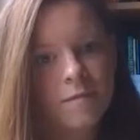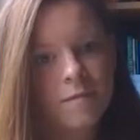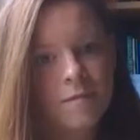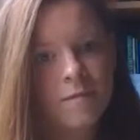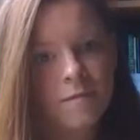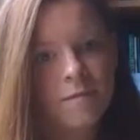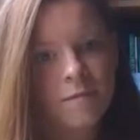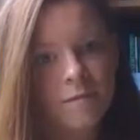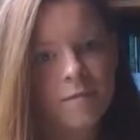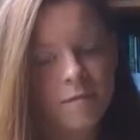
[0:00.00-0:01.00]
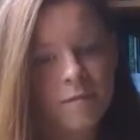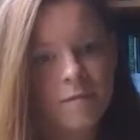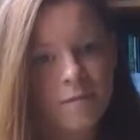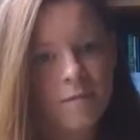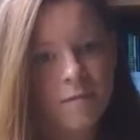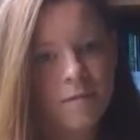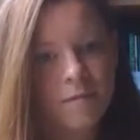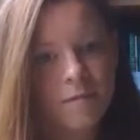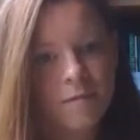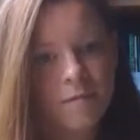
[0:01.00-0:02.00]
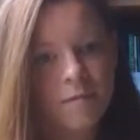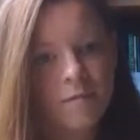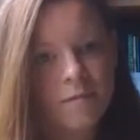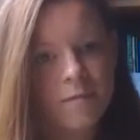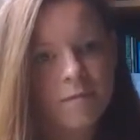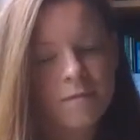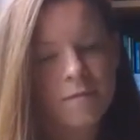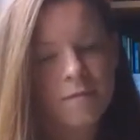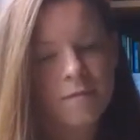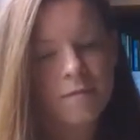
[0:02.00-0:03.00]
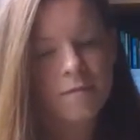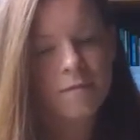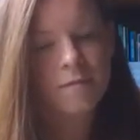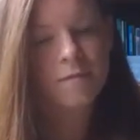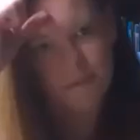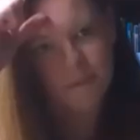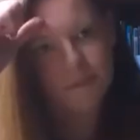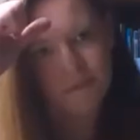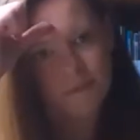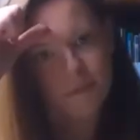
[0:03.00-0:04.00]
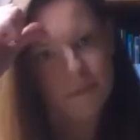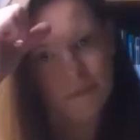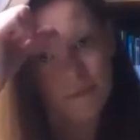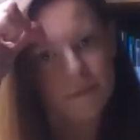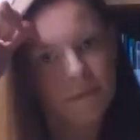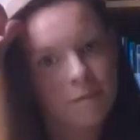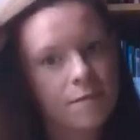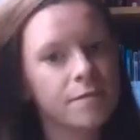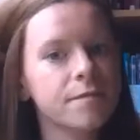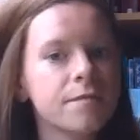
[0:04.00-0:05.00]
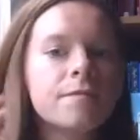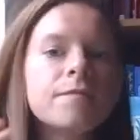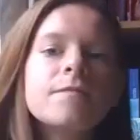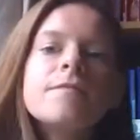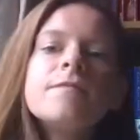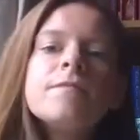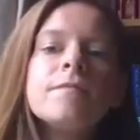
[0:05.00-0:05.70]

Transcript: No words are spoken by the person on screen.